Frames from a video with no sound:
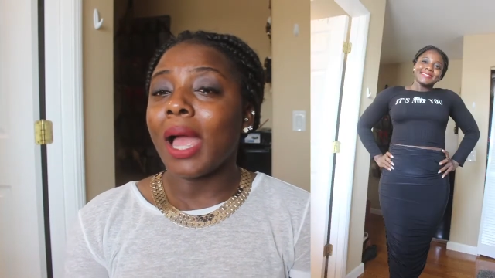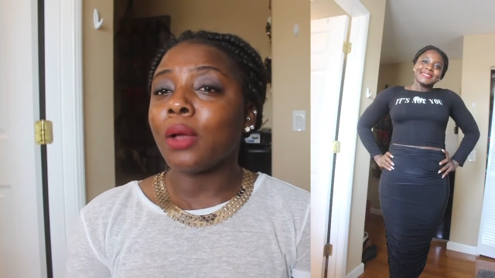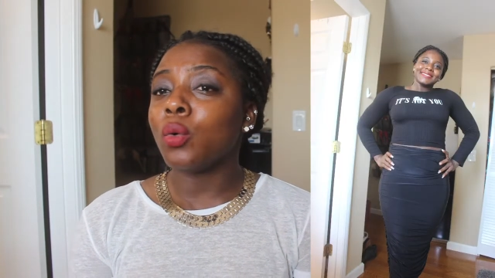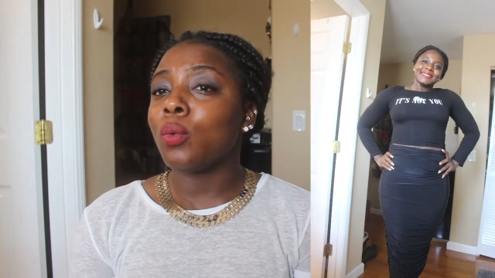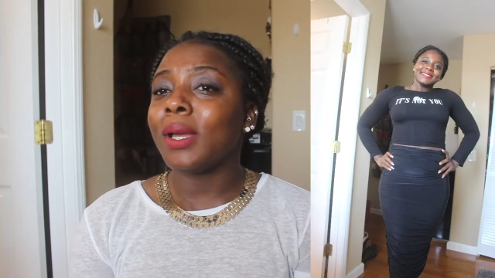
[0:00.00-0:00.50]

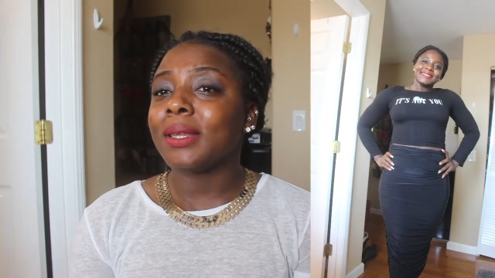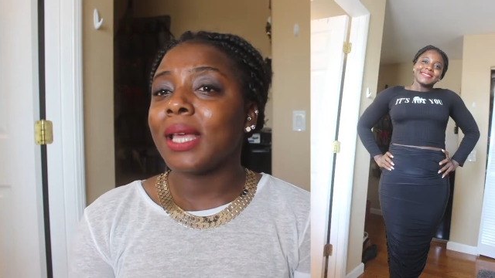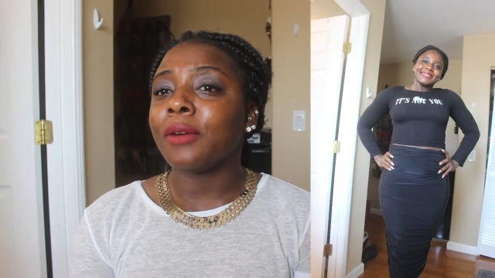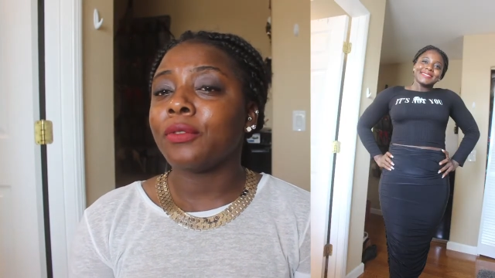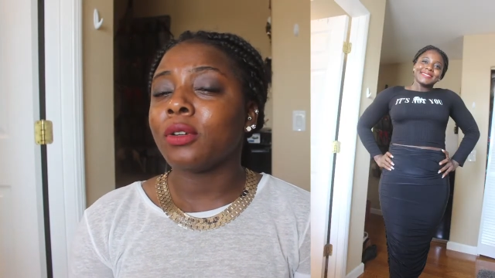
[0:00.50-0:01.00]
I could wear
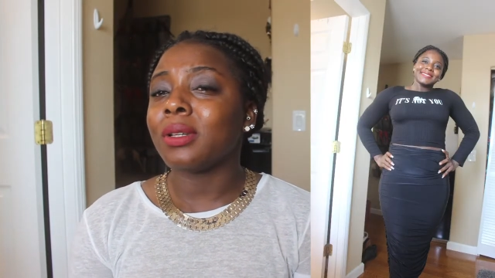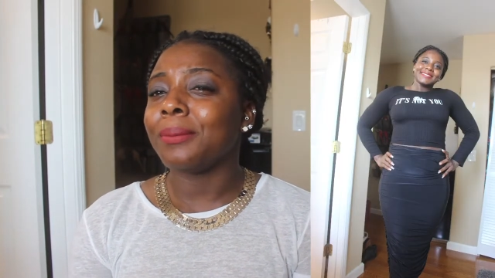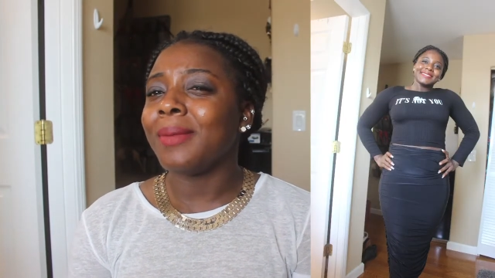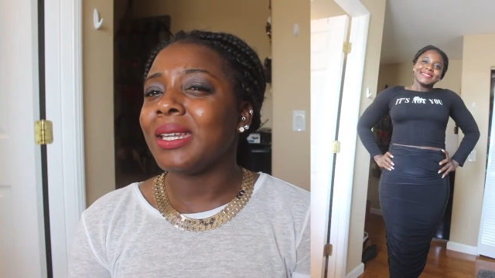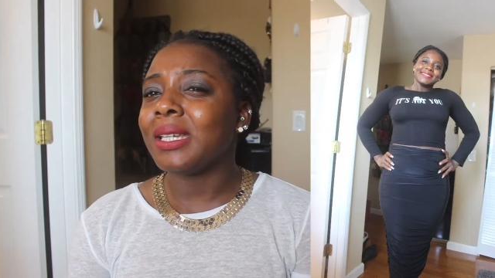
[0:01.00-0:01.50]
that for
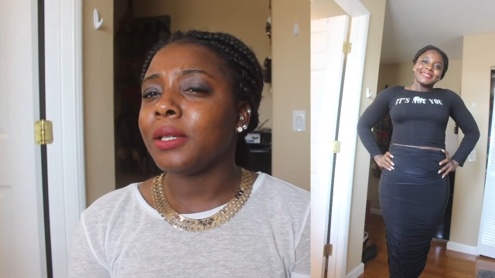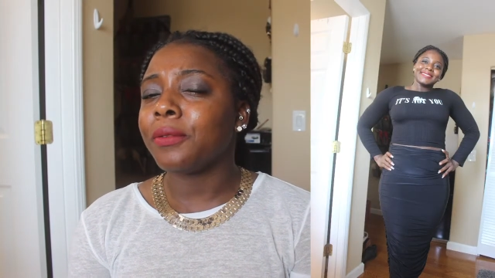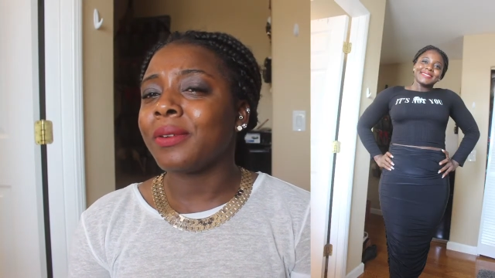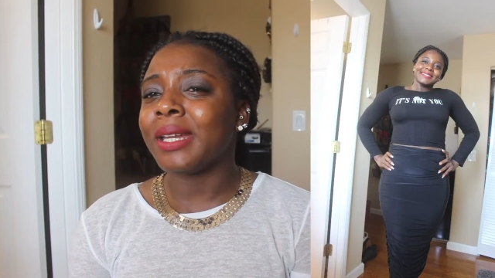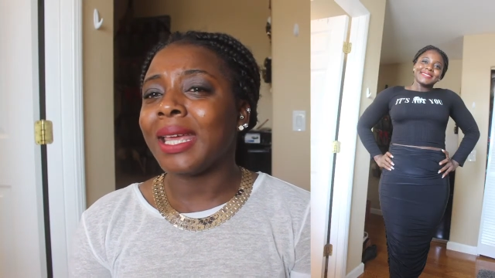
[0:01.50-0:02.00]
many
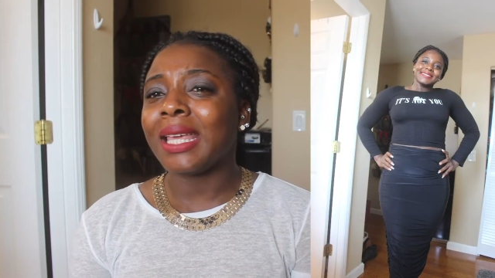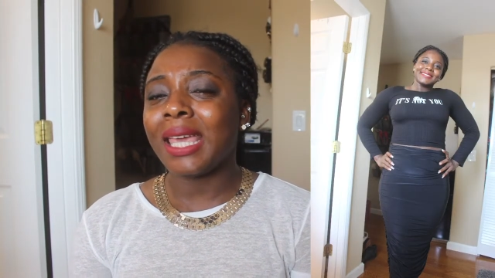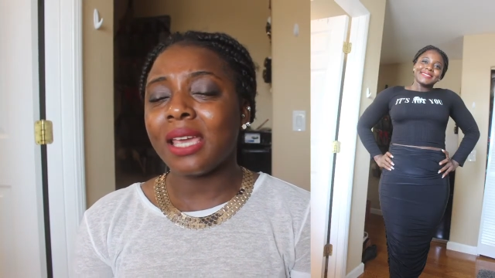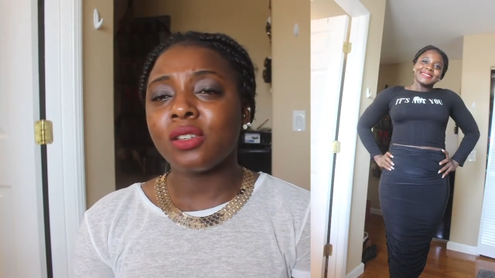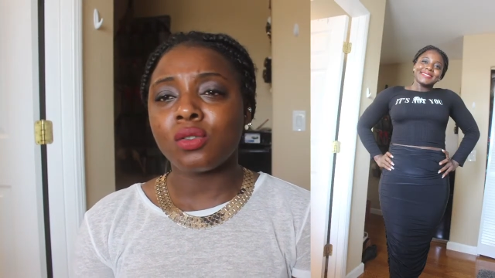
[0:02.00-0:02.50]
different
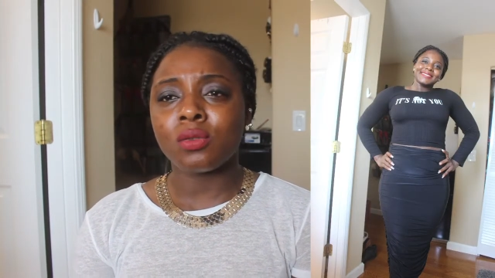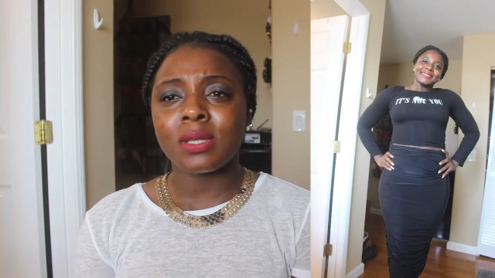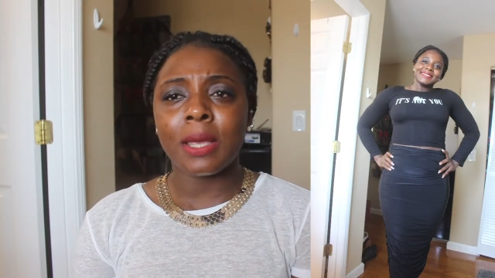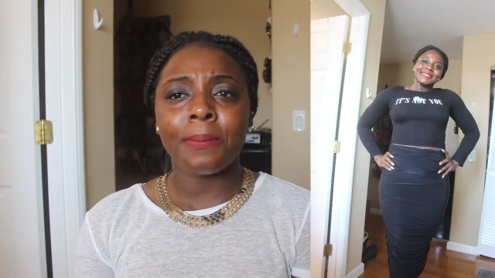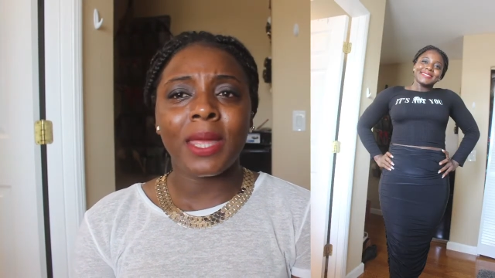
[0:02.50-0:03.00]

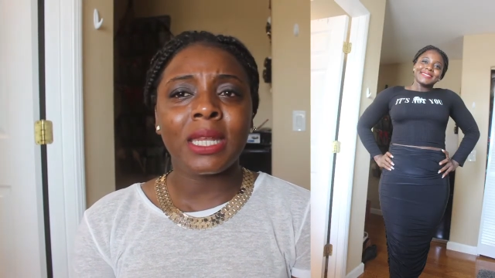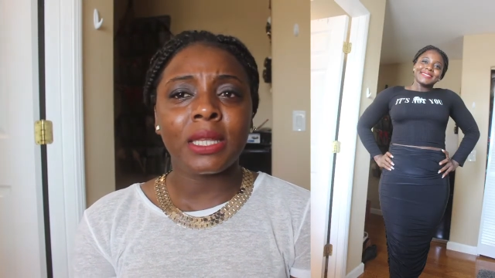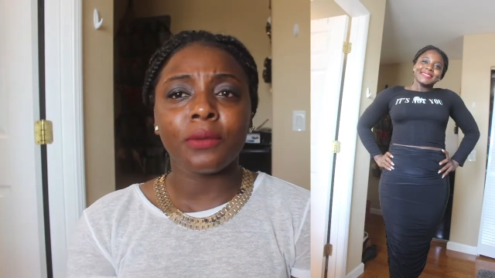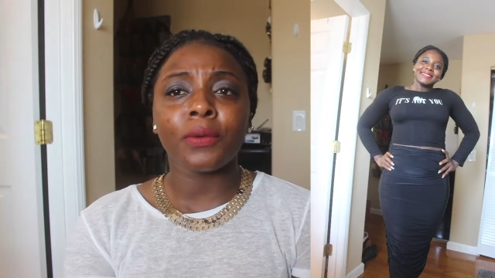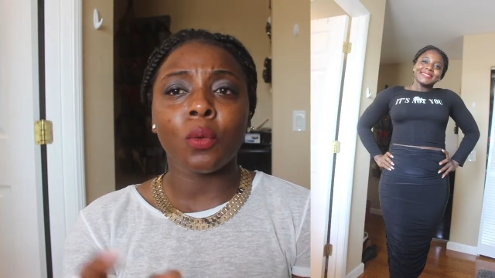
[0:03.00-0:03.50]
occasions and many
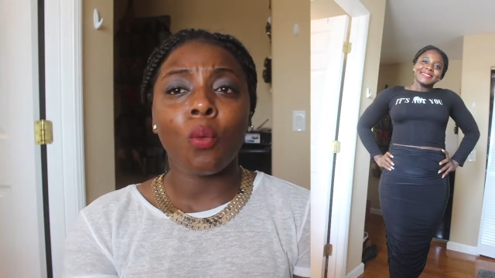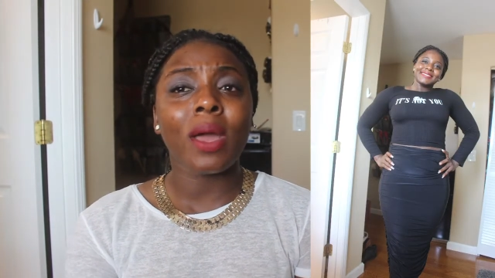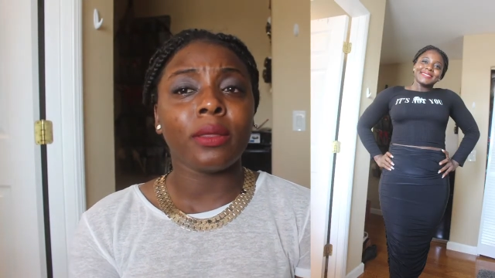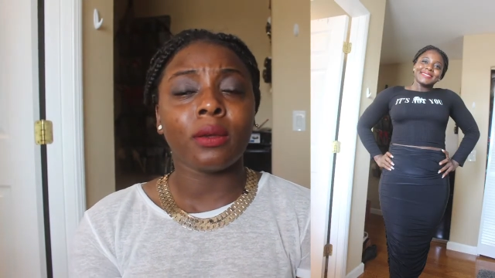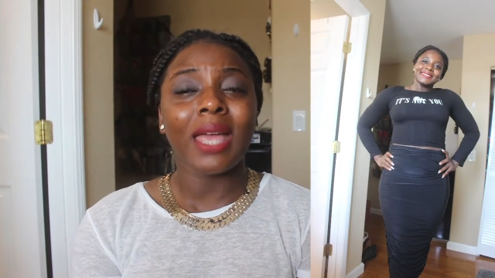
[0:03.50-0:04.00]
different
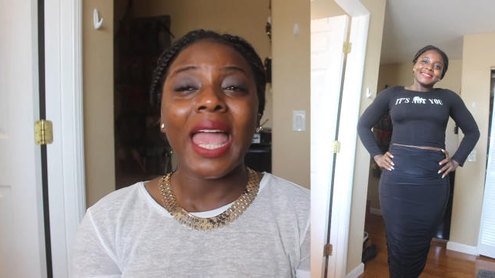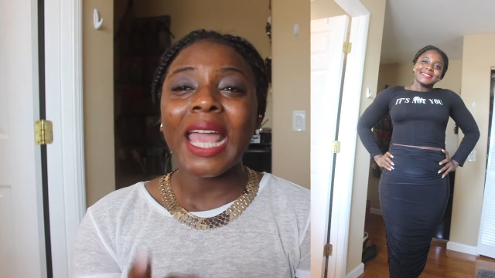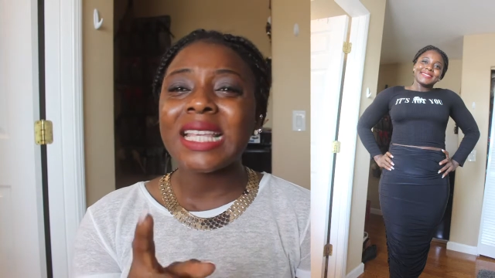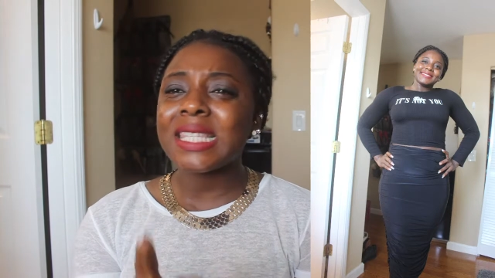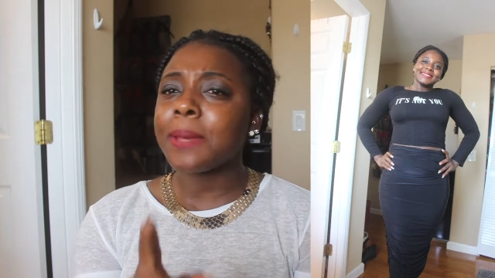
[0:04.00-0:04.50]
weather
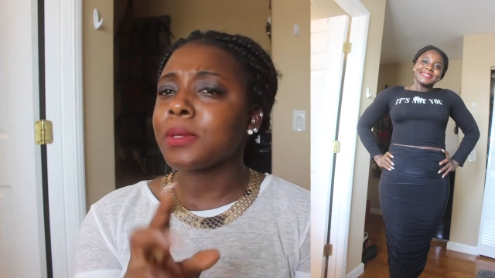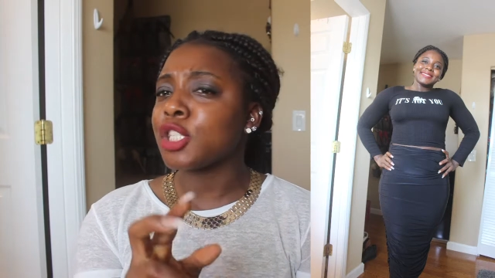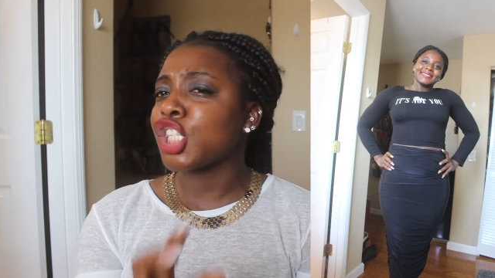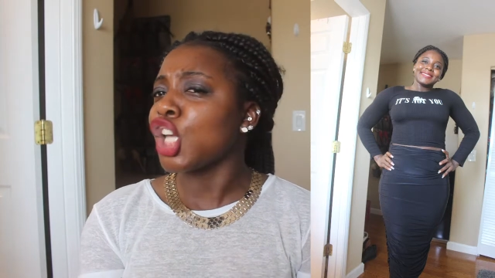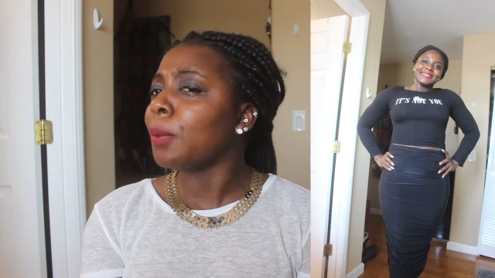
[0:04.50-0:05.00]
except
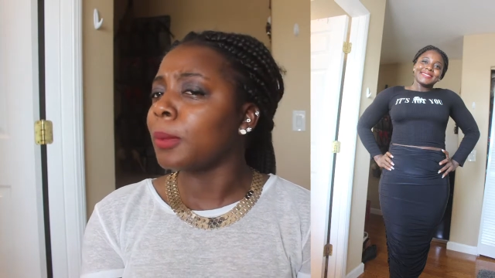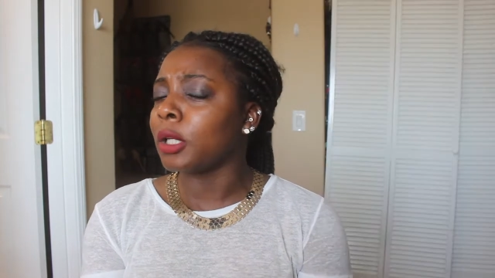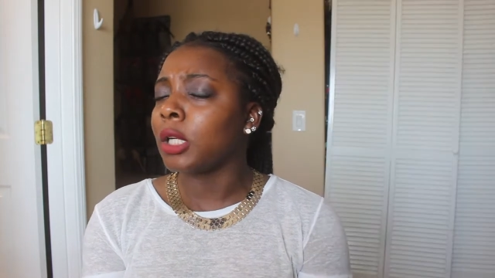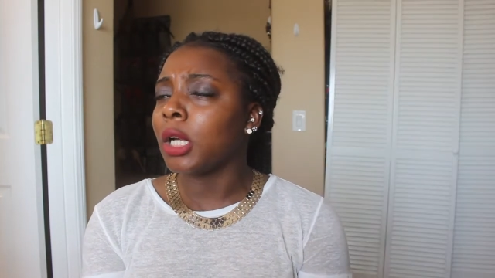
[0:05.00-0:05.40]
summer